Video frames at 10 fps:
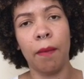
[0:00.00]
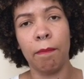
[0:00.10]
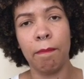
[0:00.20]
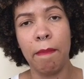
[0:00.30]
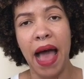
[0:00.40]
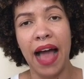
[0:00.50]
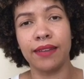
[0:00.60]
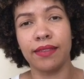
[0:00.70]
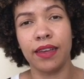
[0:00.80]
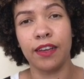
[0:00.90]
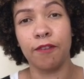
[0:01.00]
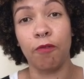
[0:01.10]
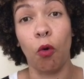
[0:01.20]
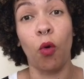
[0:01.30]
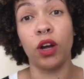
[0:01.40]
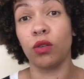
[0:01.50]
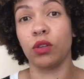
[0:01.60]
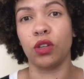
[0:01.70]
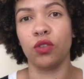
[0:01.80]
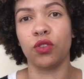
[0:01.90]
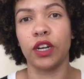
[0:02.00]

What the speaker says: massive oil user.